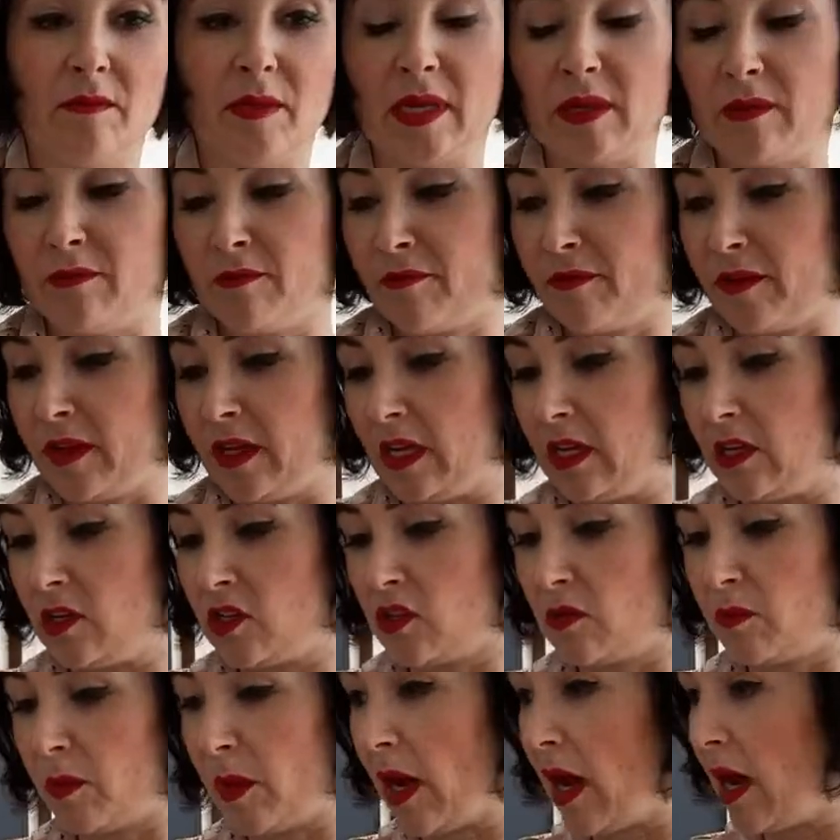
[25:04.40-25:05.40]
been
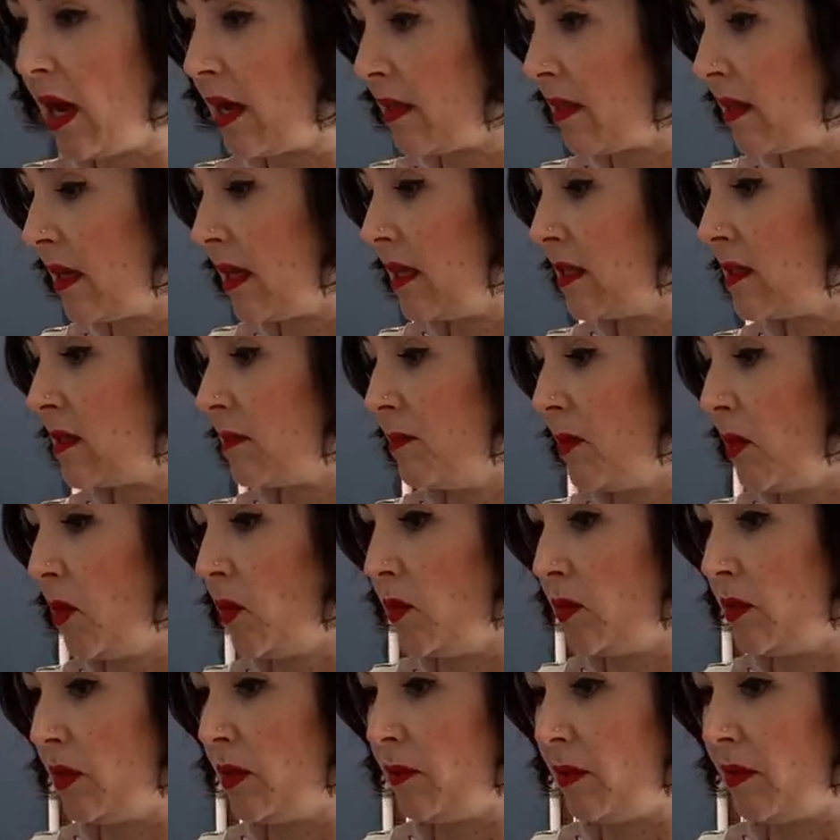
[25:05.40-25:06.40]
finished, but I think it's
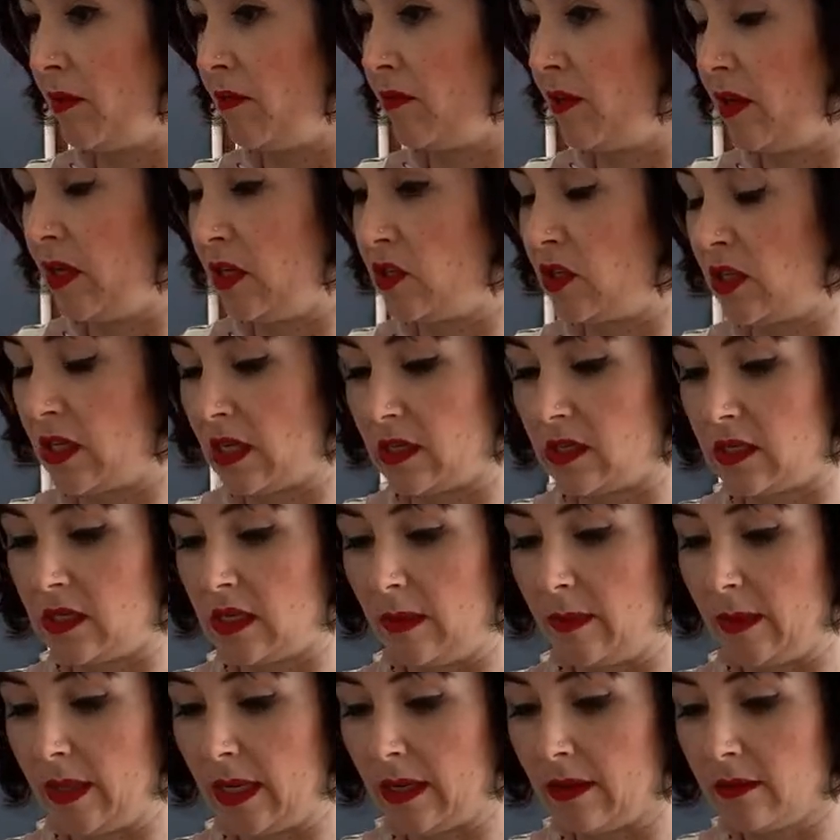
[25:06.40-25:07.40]
important that we finish that
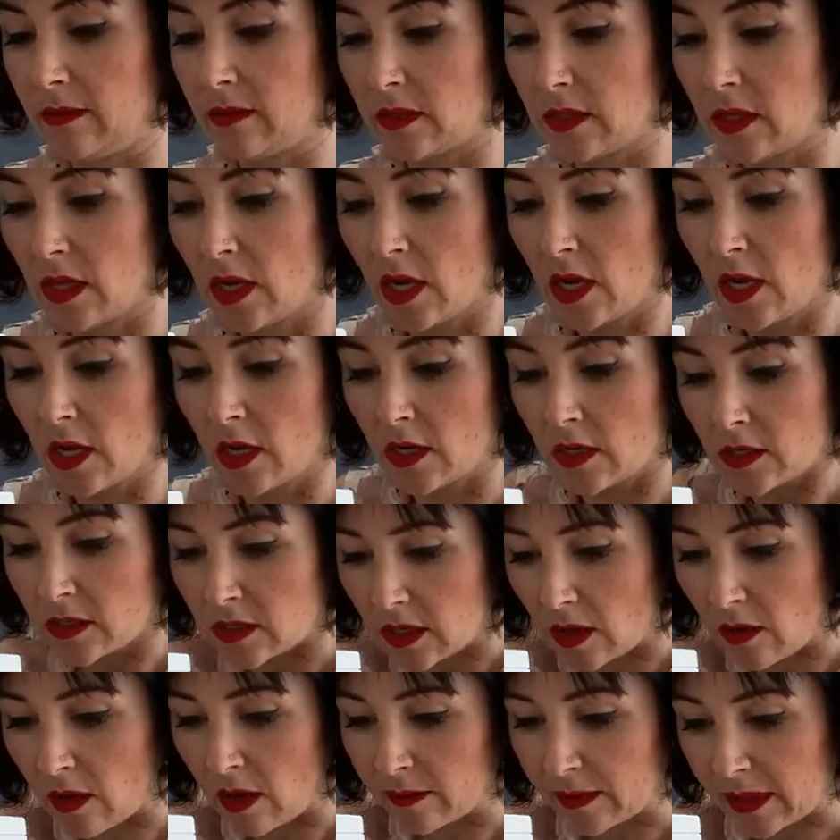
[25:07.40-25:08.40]
seam allowance.
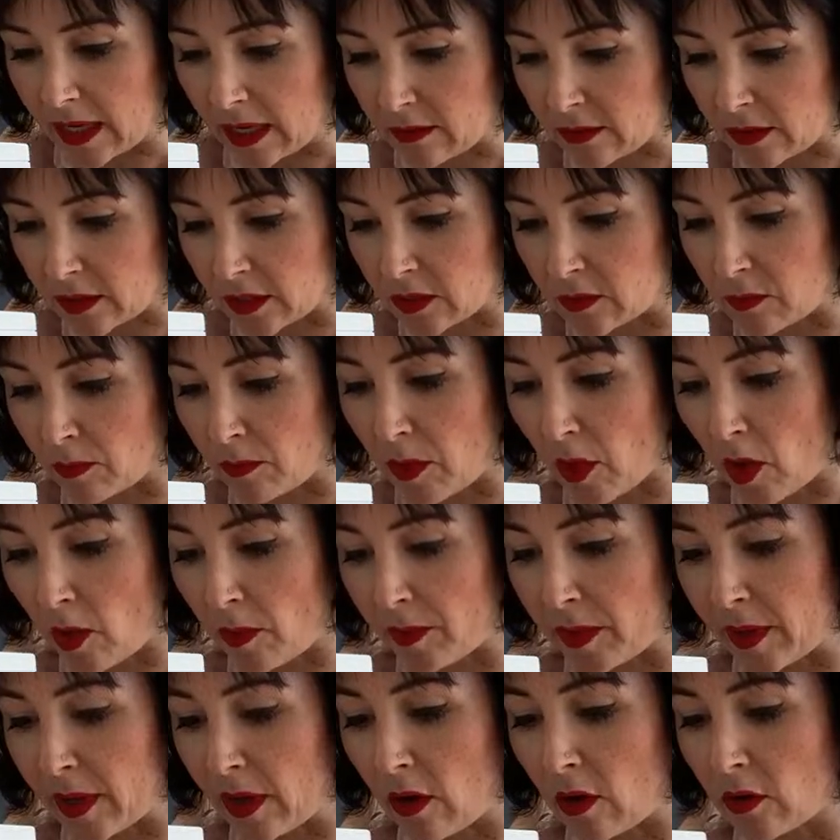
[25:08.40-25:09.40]
So I'm now going to
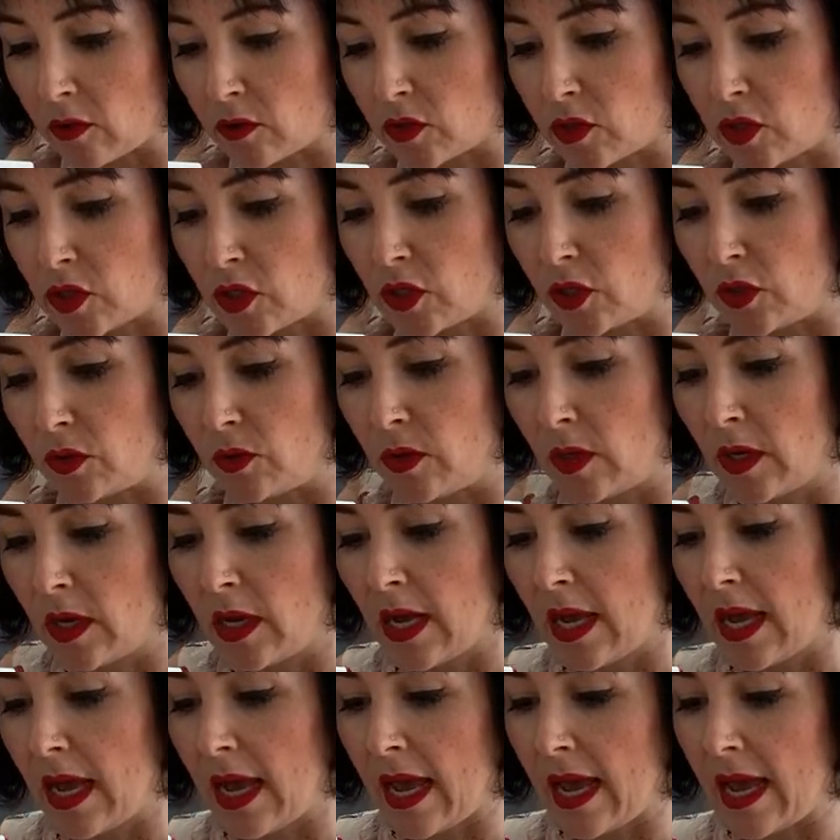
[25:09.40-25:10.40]
pop it onto
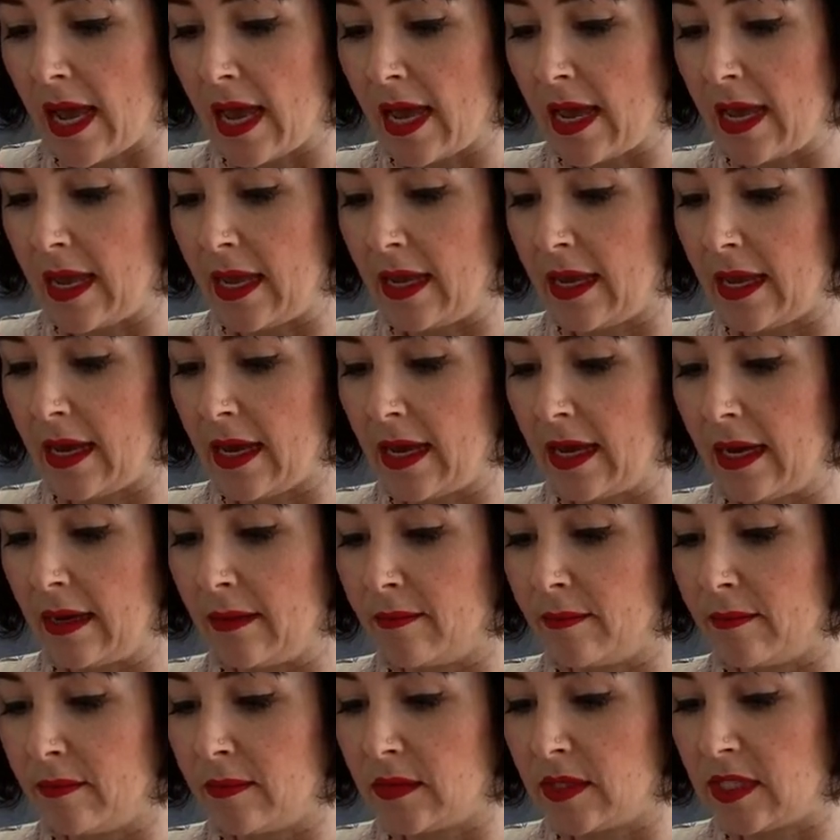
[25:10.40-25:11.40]
a
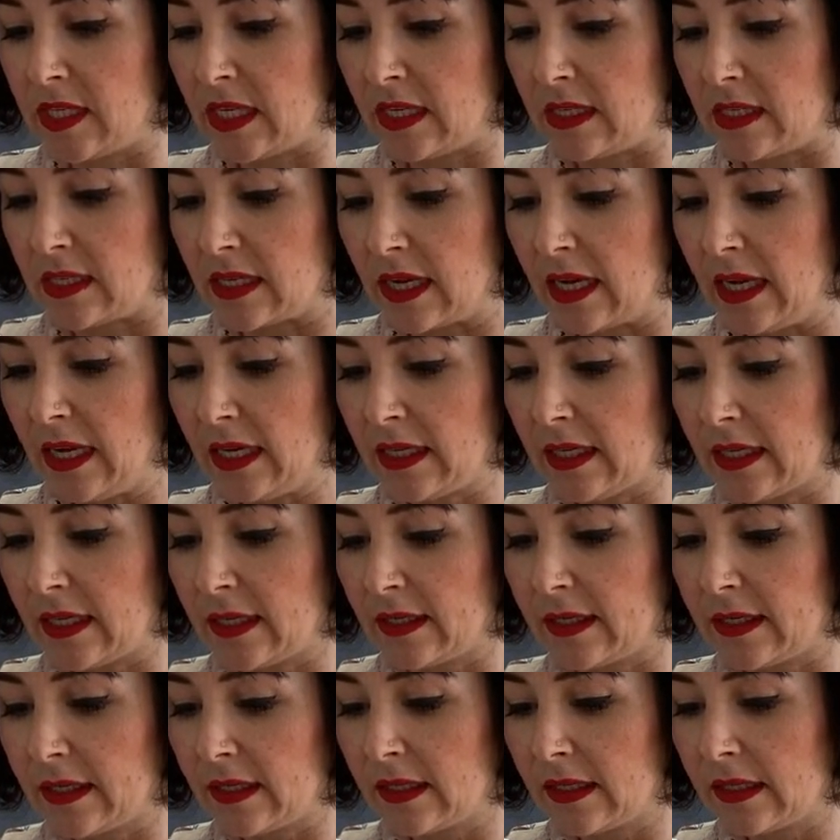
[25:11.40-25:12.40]
zigzag,
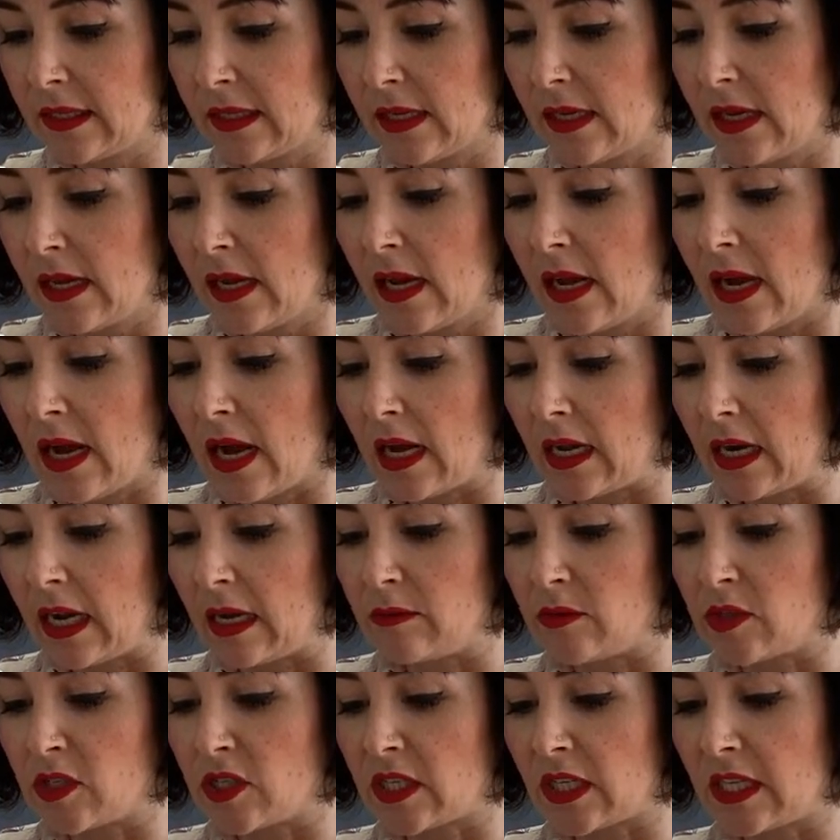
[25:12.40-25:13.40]
and
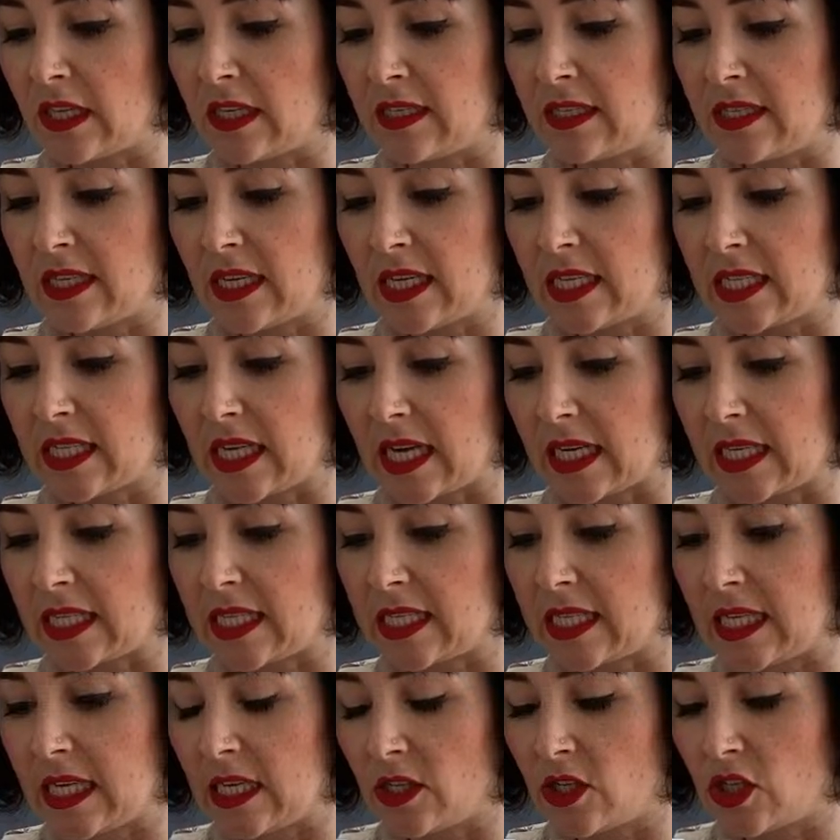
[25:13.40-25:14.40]
I'm just going to zigzag
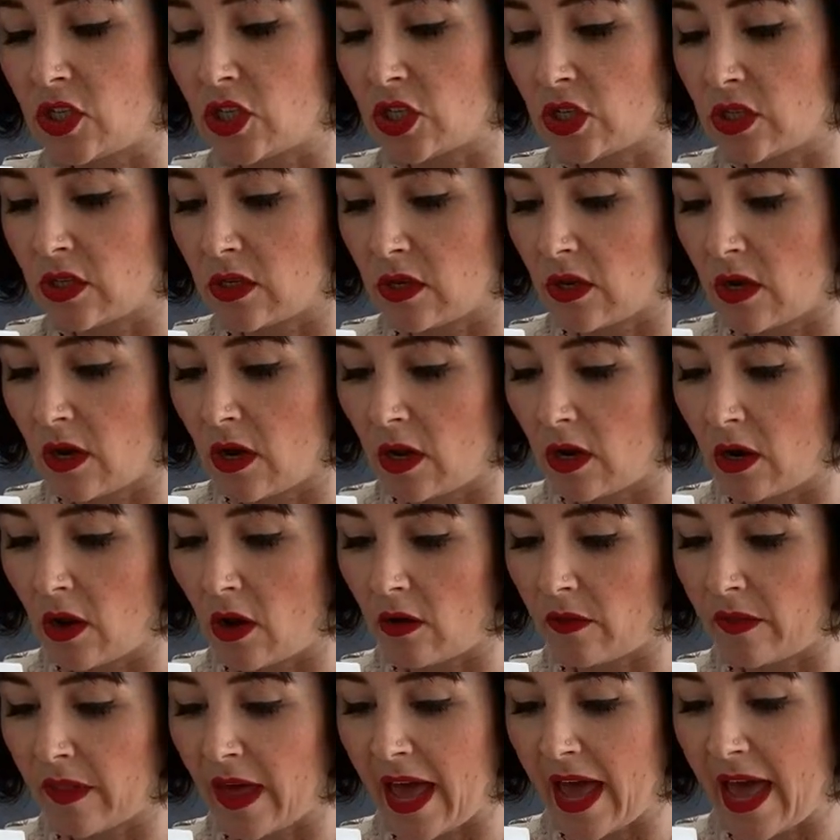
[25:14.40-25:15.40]
stitch
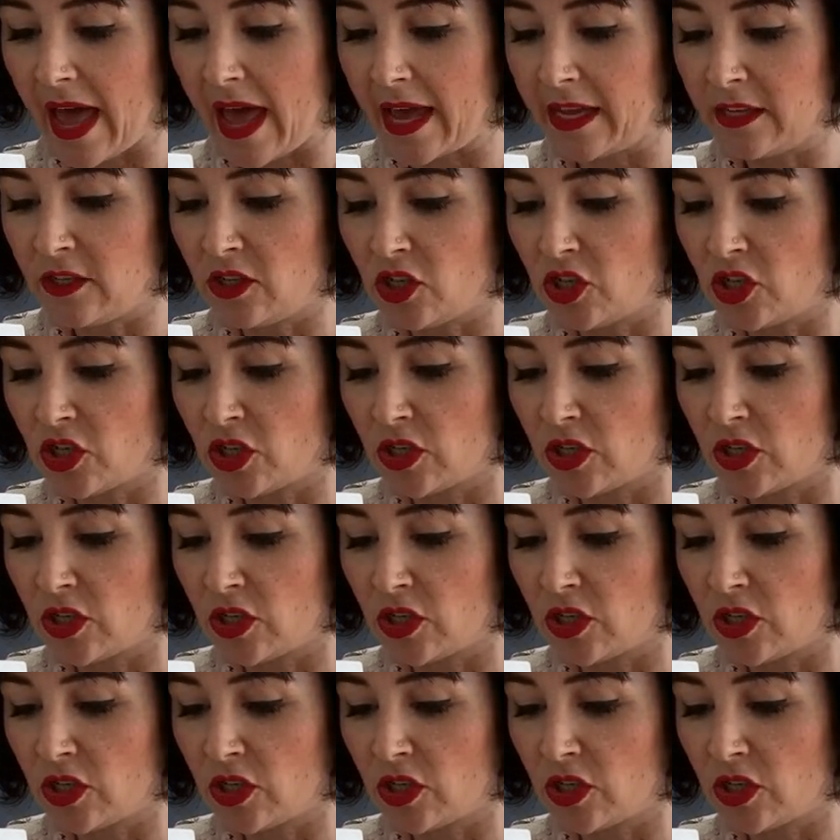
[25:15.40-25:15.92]
along that edge,